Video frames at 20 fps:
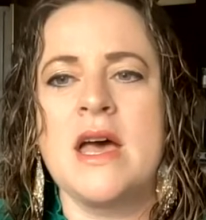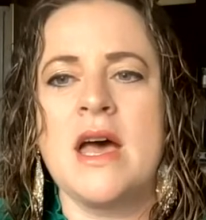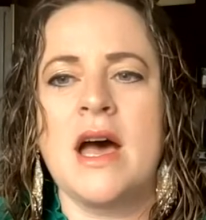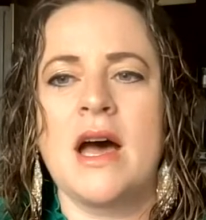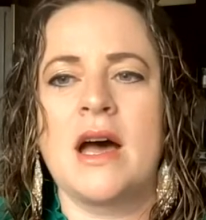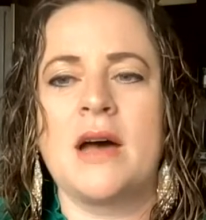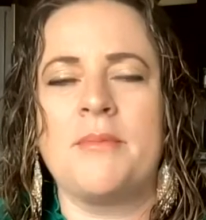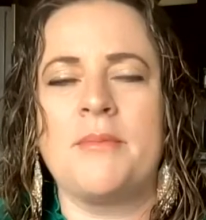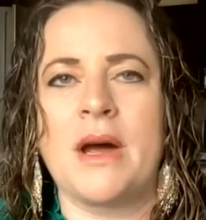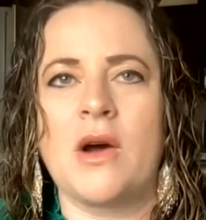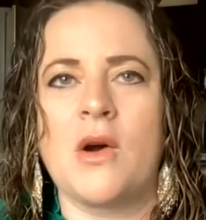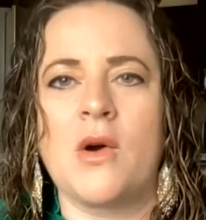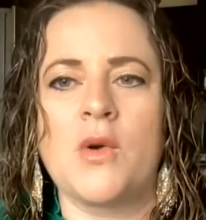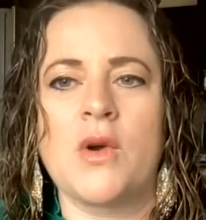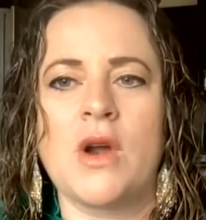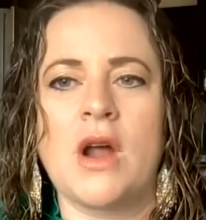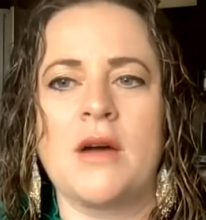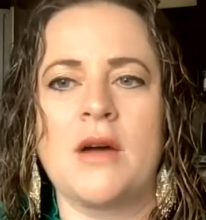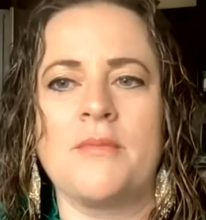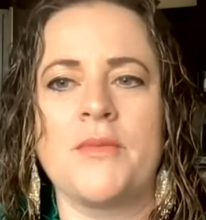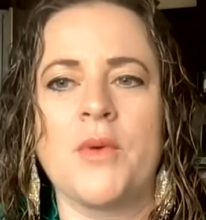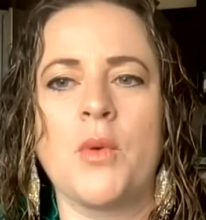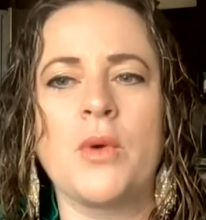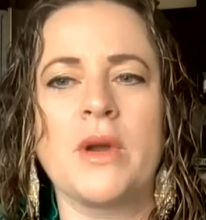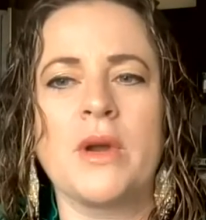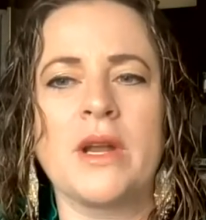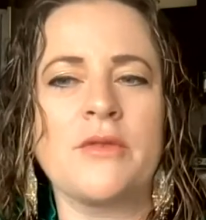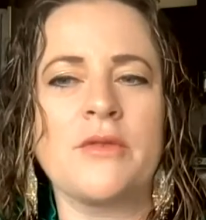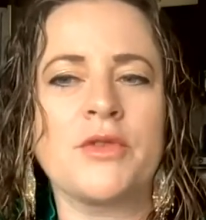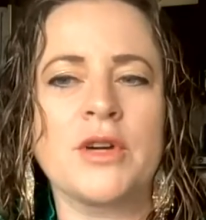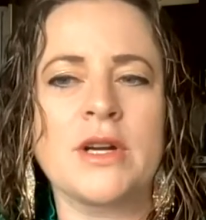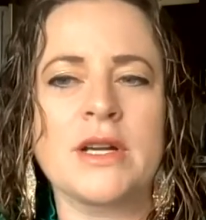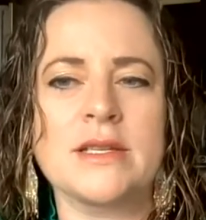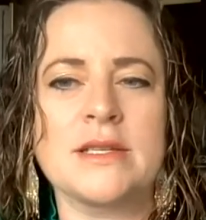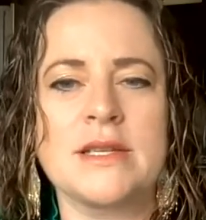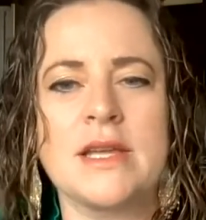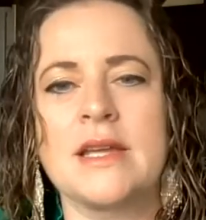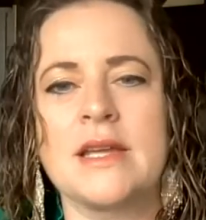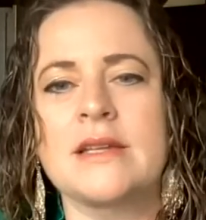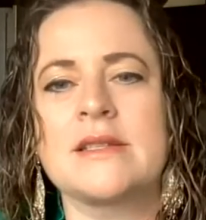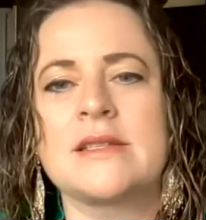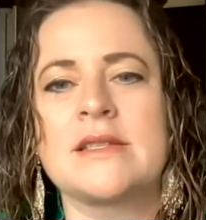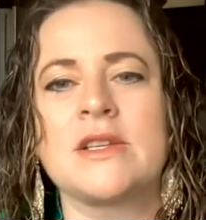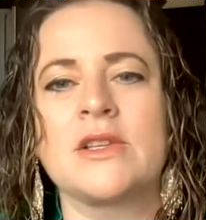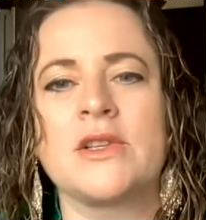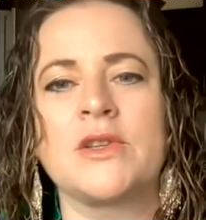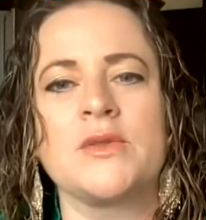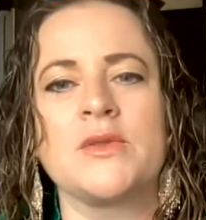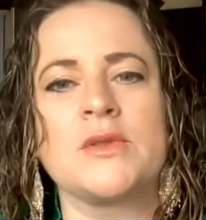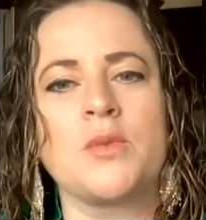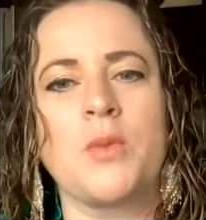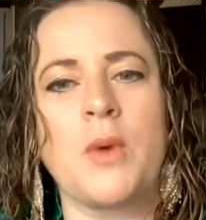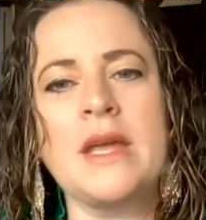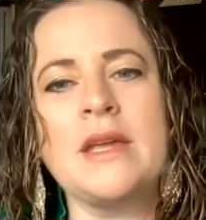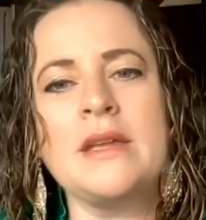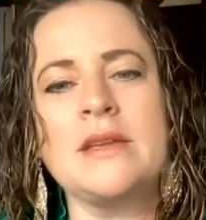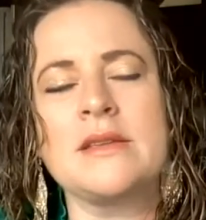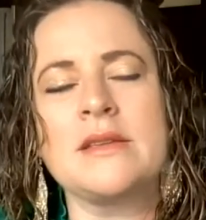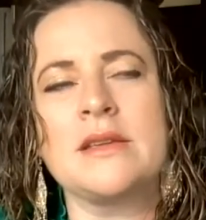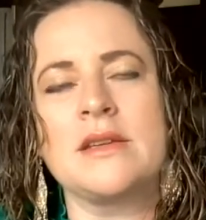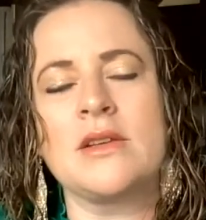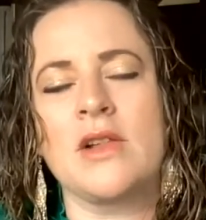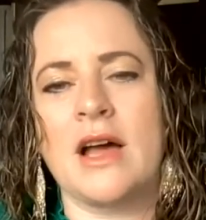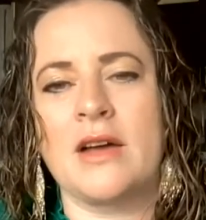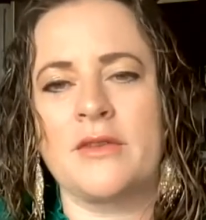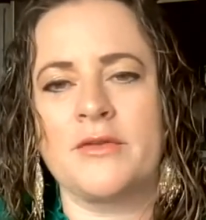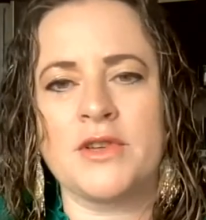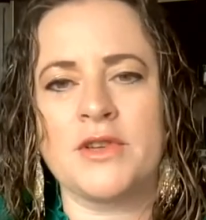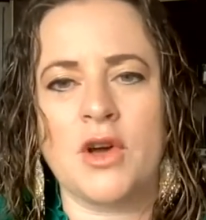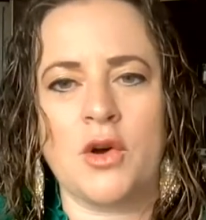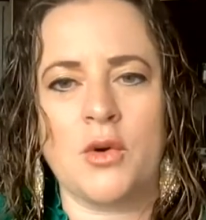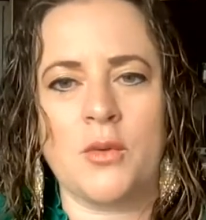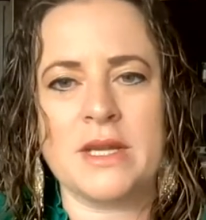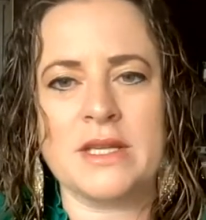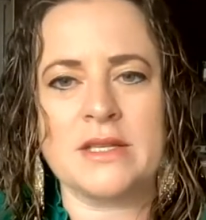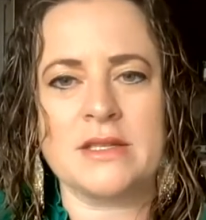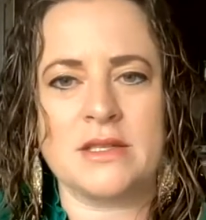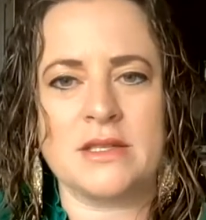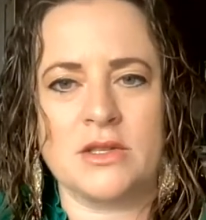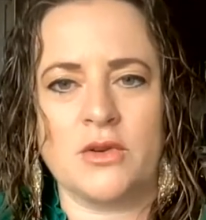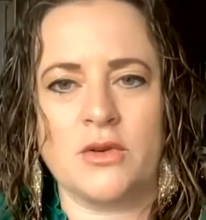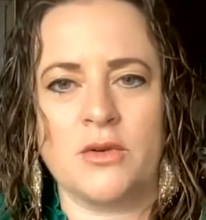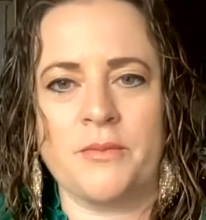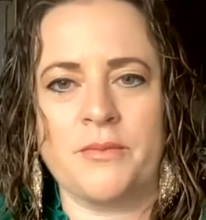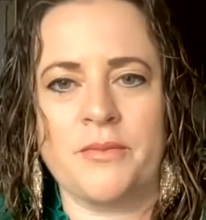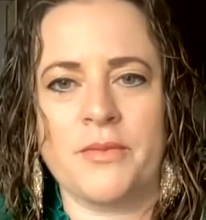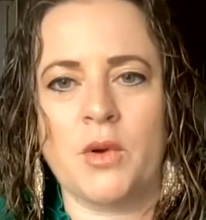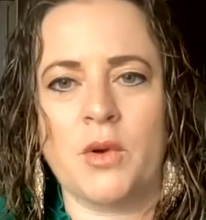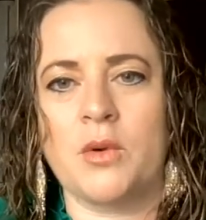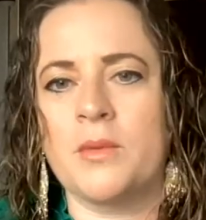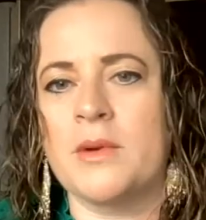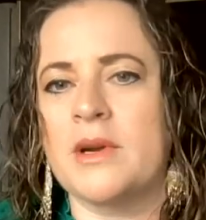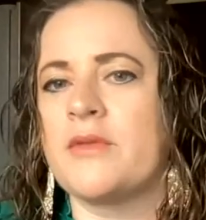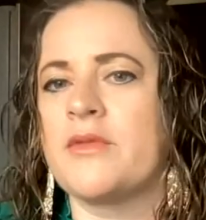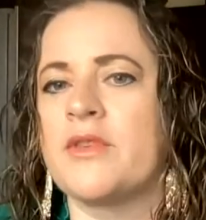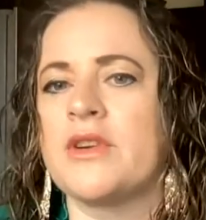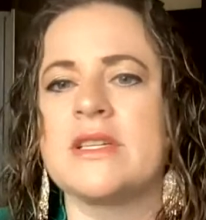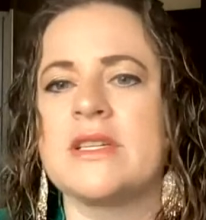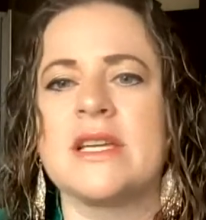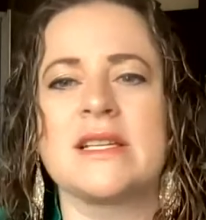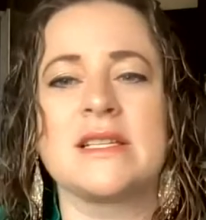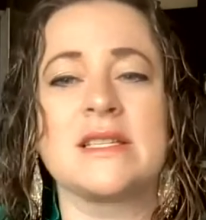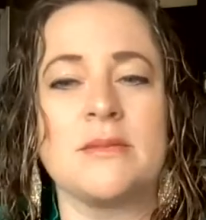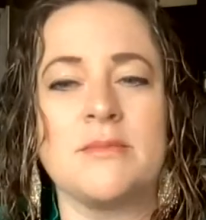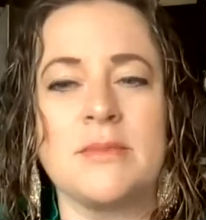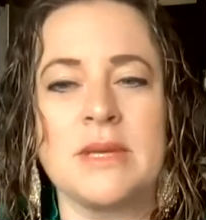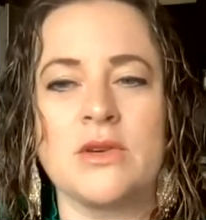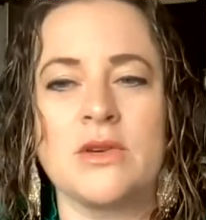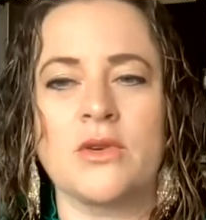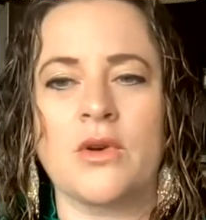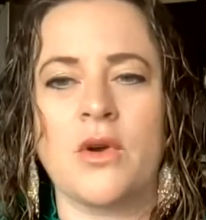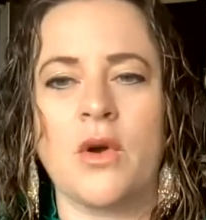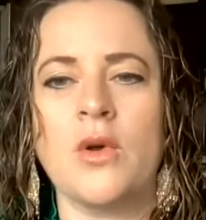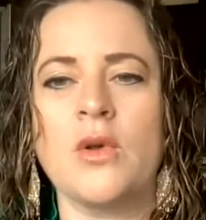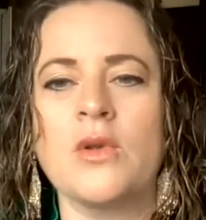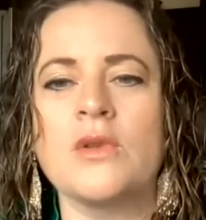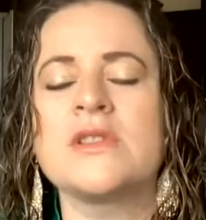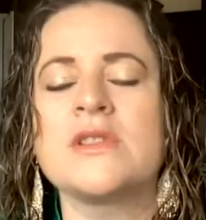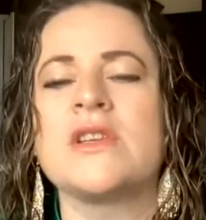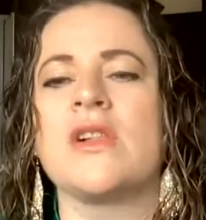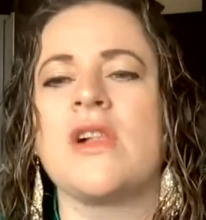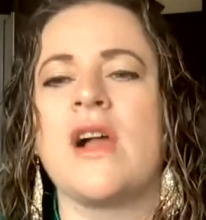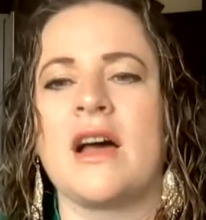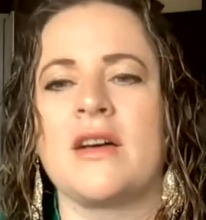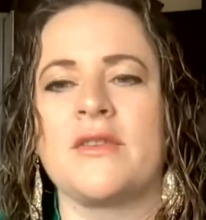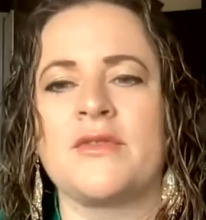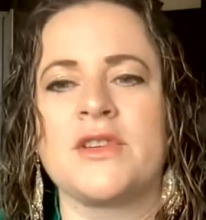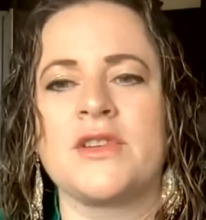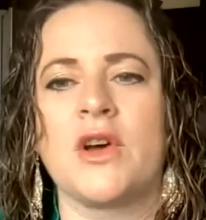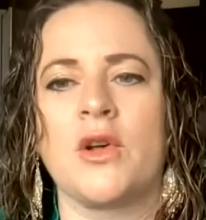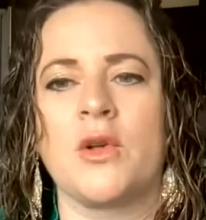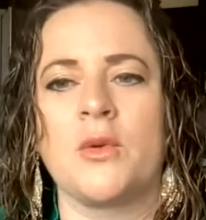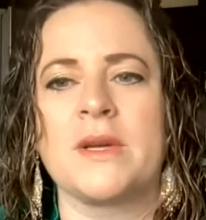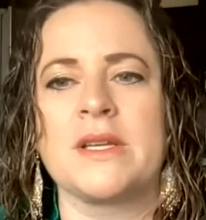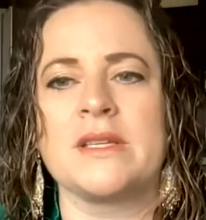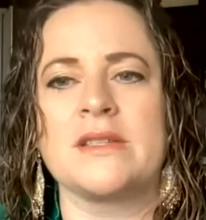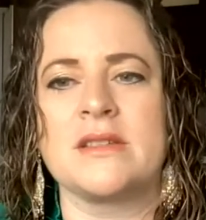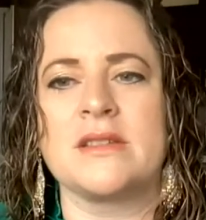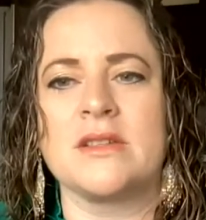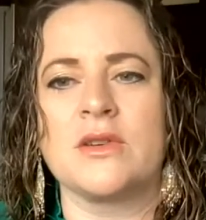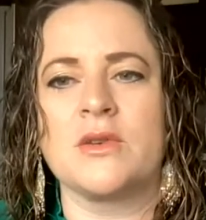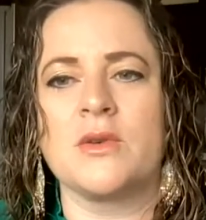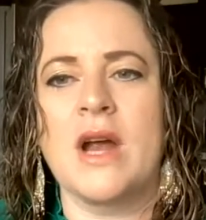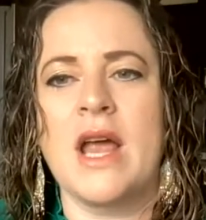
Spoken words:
about whatever it takes to lose weight, you'll have to always do, or whatever it takes to meet your goals, you'll have to always do.